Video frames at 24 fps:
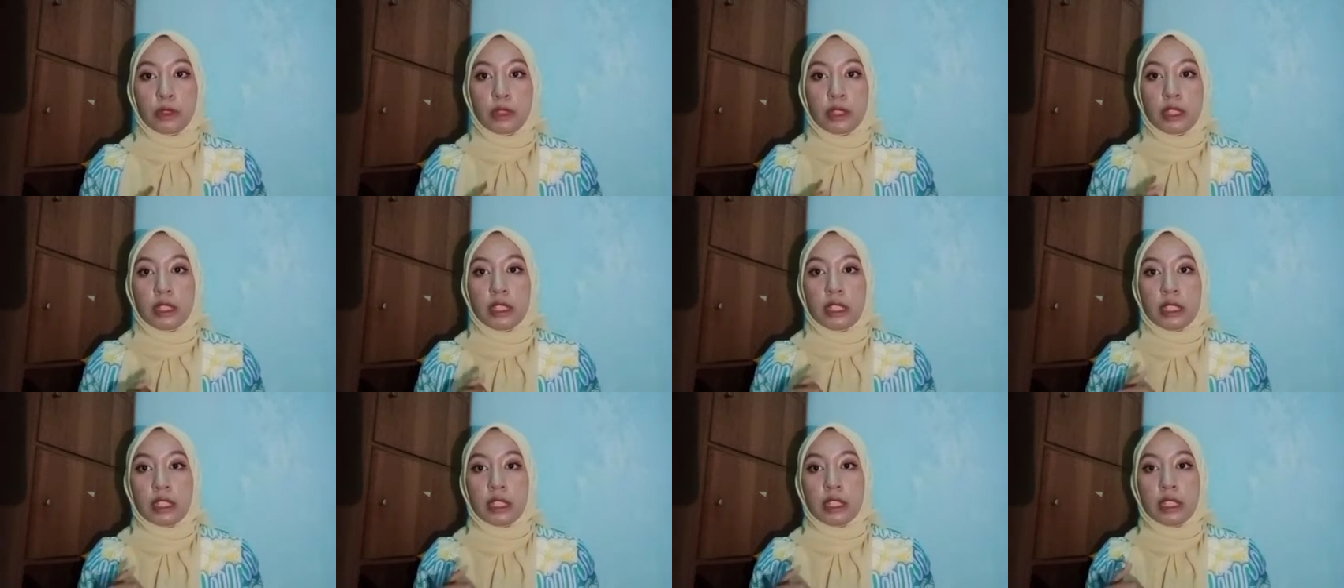
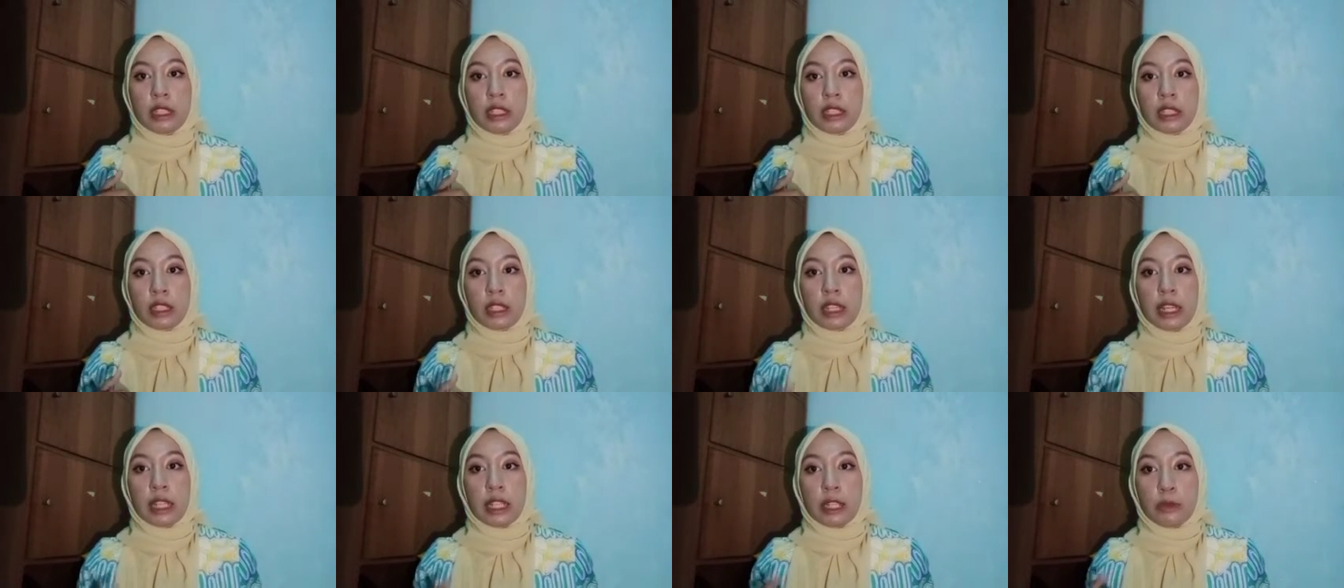the
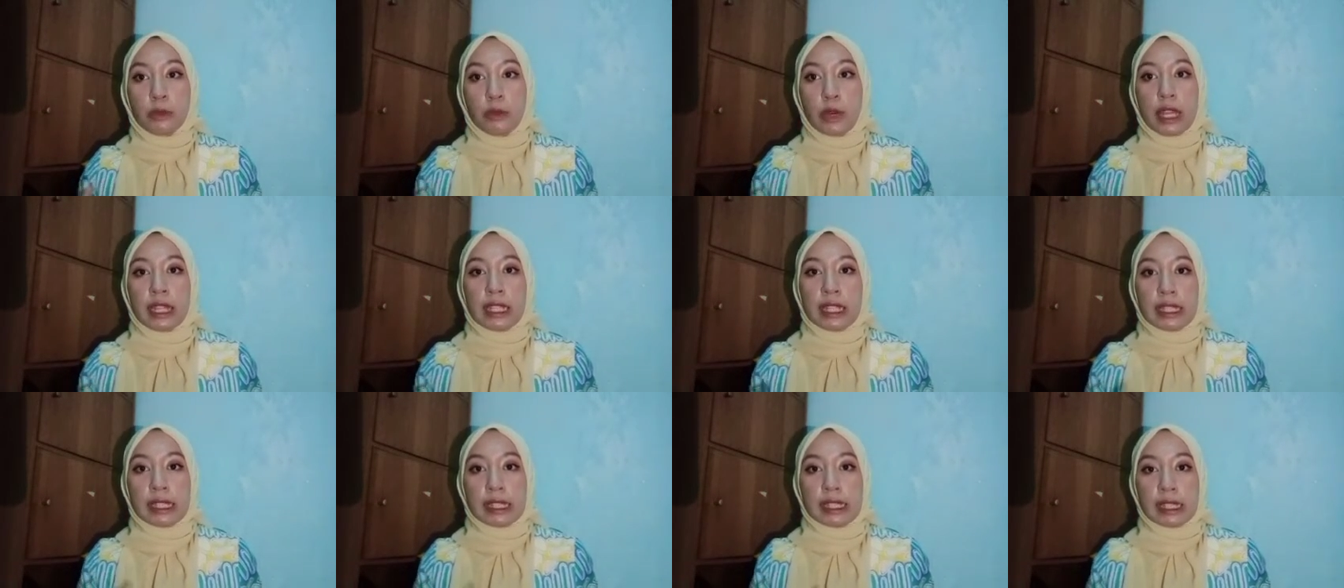Galwan
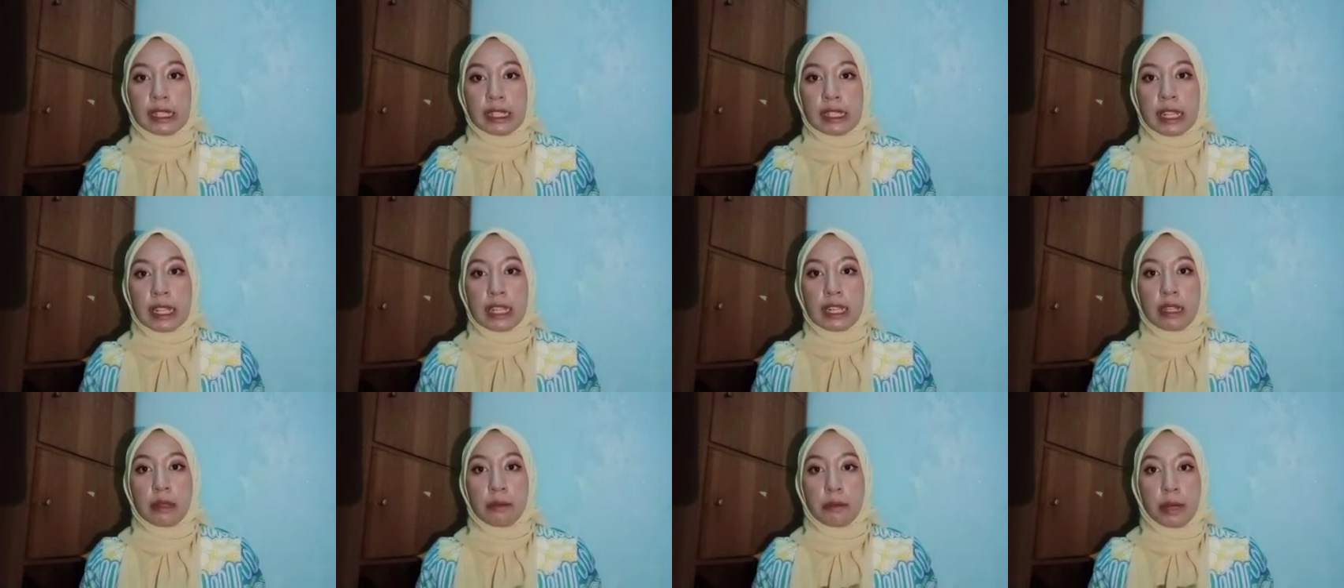incident
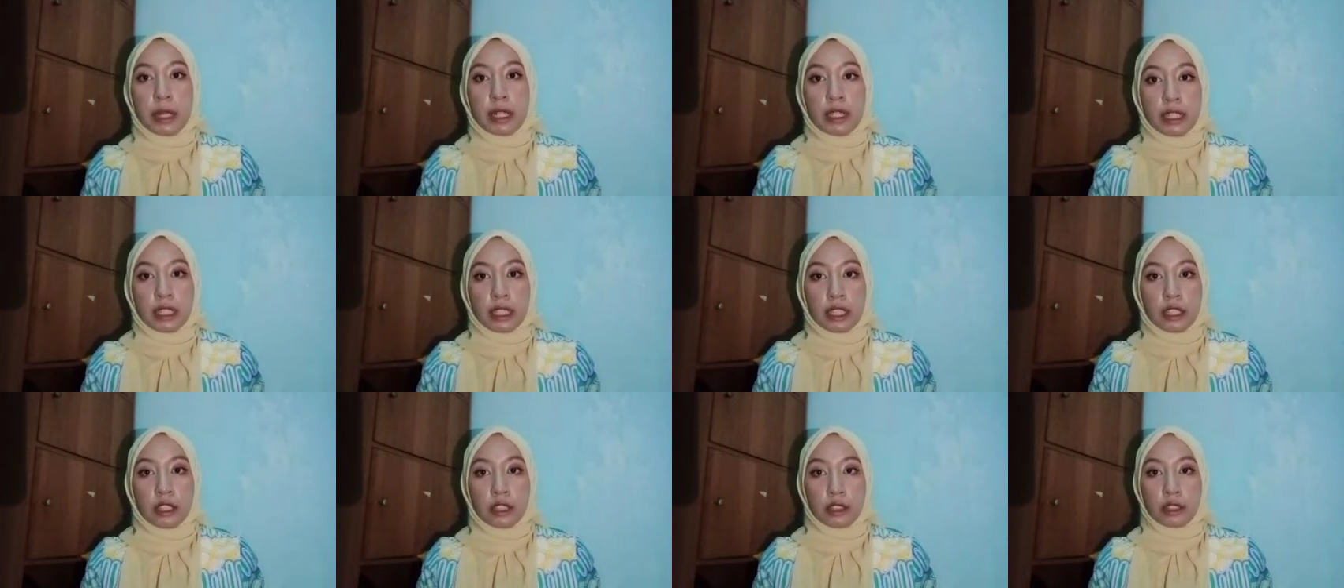in
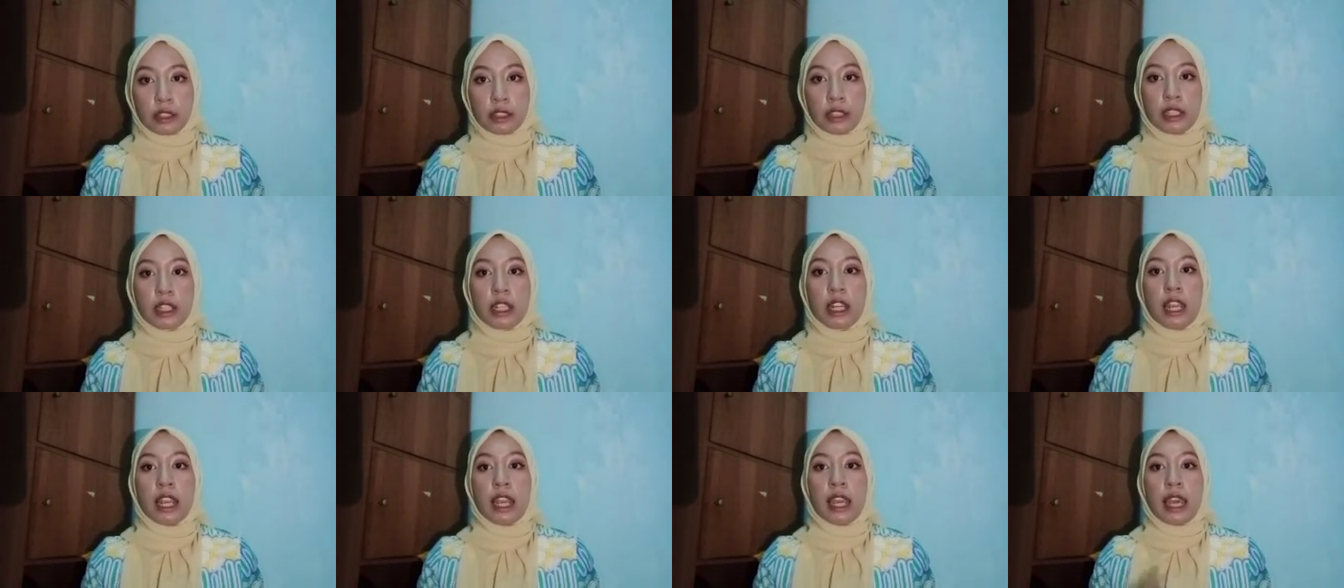particular,
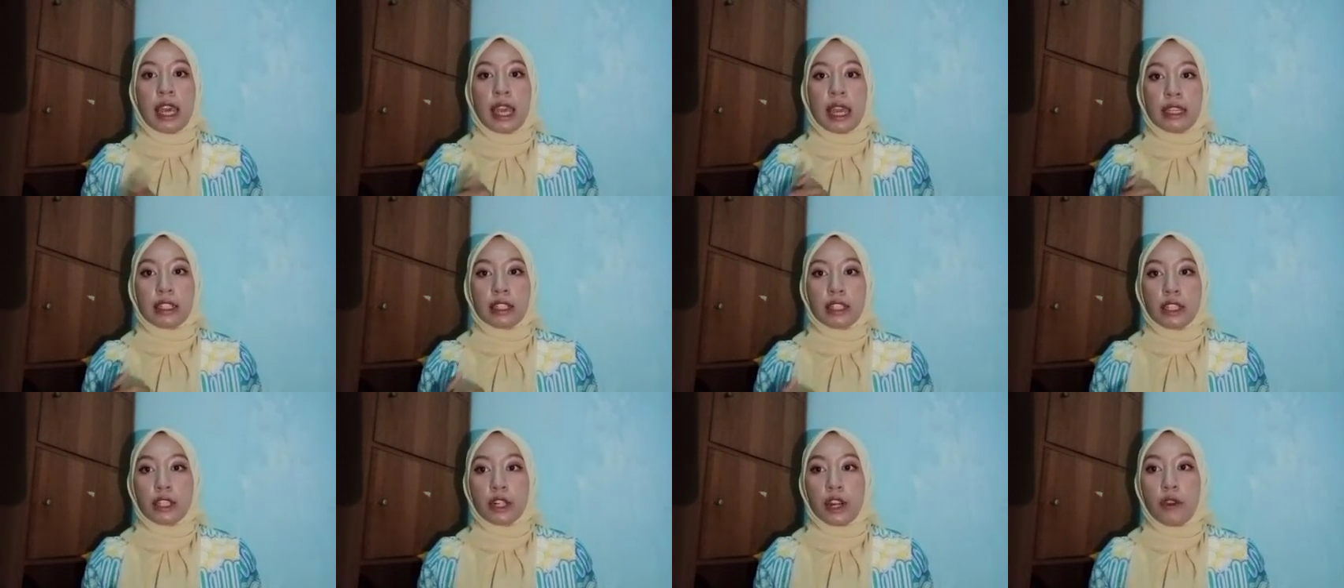and
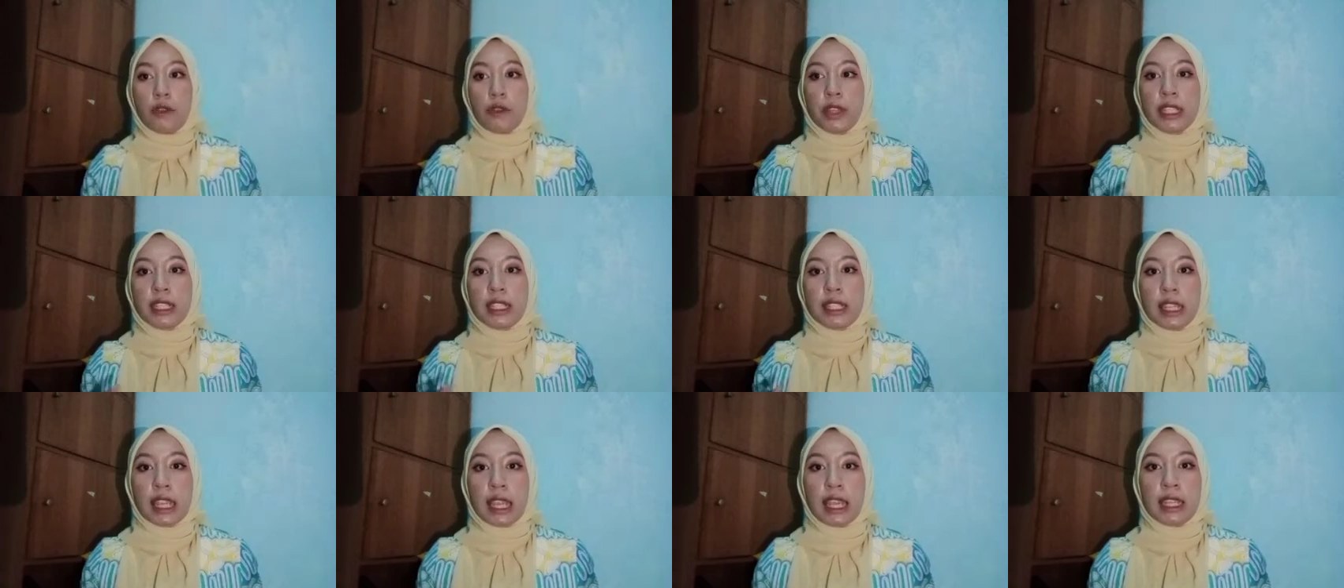growing
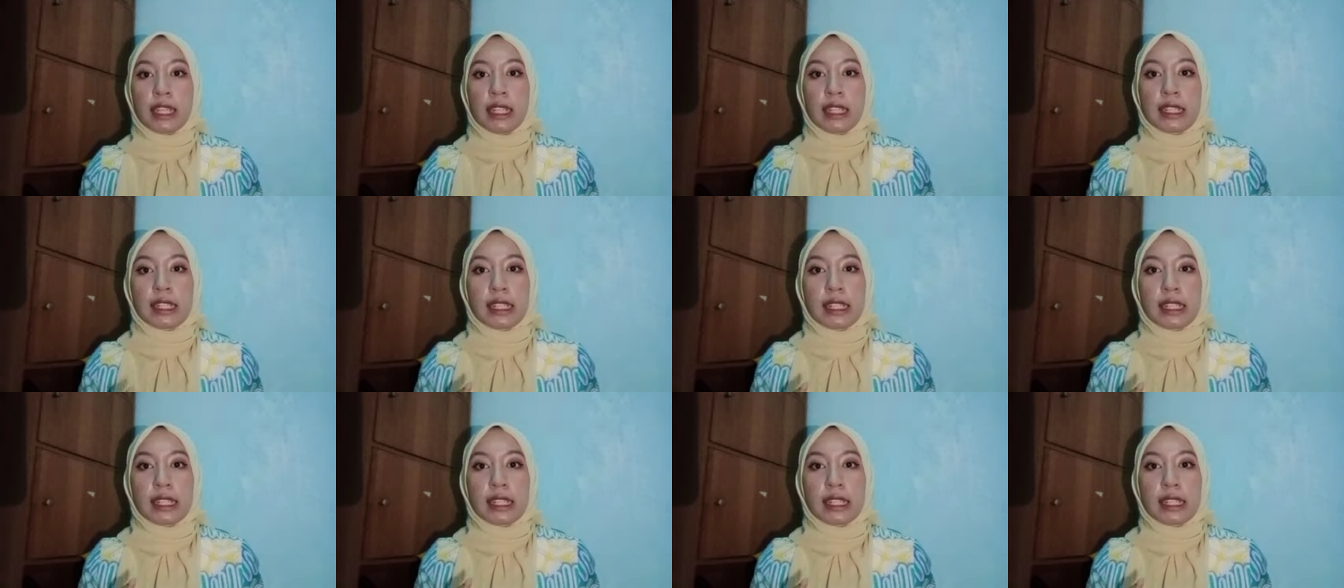Chinese